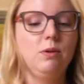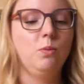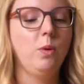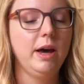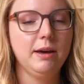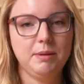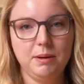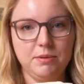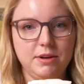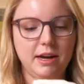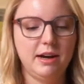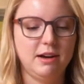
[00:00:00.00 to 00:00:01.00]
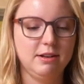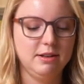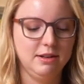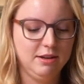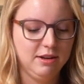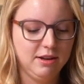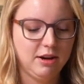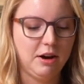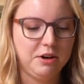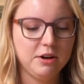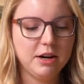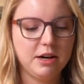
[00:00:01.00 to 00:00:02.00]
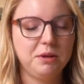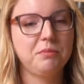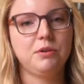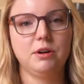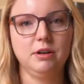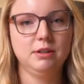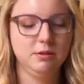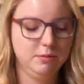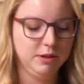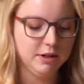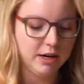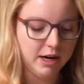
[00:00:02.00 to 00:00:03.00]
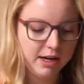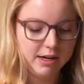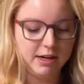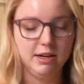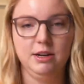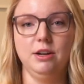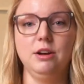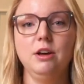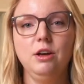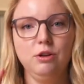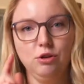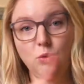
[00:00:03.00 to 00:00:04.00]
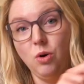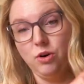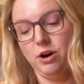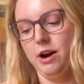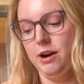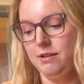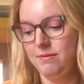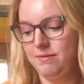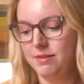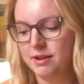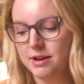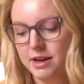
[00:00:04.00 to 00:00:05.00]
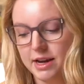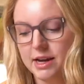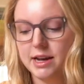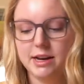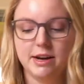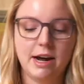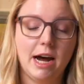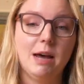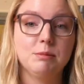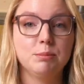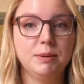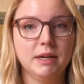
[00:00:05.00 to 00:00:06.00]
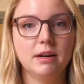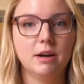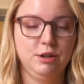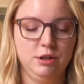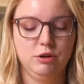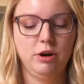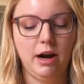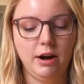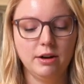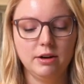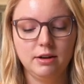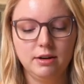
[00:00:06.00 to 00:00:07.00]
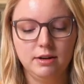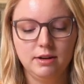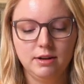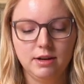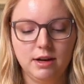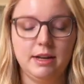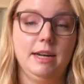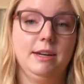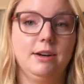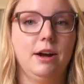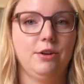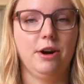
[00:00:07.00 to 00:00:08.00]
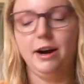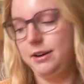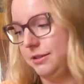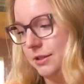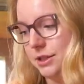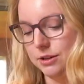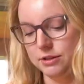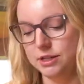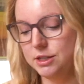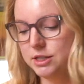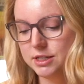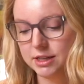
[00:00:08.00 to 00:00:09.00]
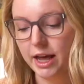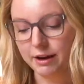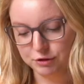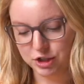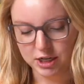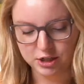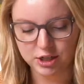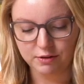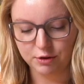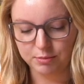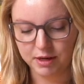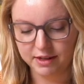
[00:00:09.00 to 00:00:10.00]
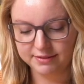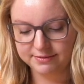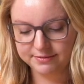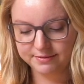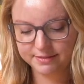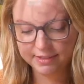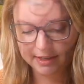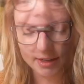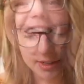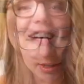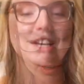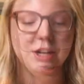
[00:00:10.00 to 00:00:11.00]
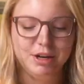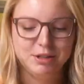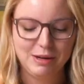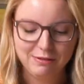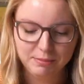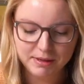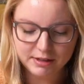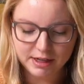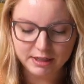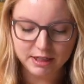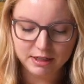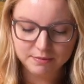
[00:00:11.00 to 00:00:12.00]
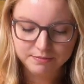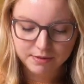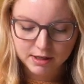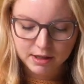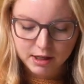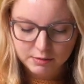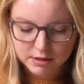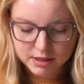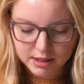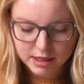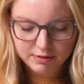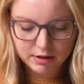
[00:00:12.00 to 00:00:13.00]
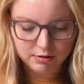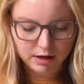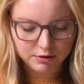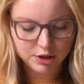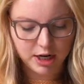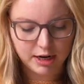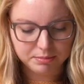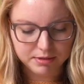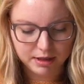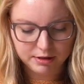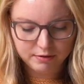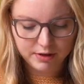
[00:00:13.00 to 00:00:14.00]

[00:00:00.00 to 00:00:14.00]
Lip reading: a wet paper towel on your cutting board when you're cutting an onion, you won't cry. And I'm a big onion crier, and I did not cry. So this is life-changing for me. All right, so we have a peeled onion. We're just gonna give it a rough chop, nothing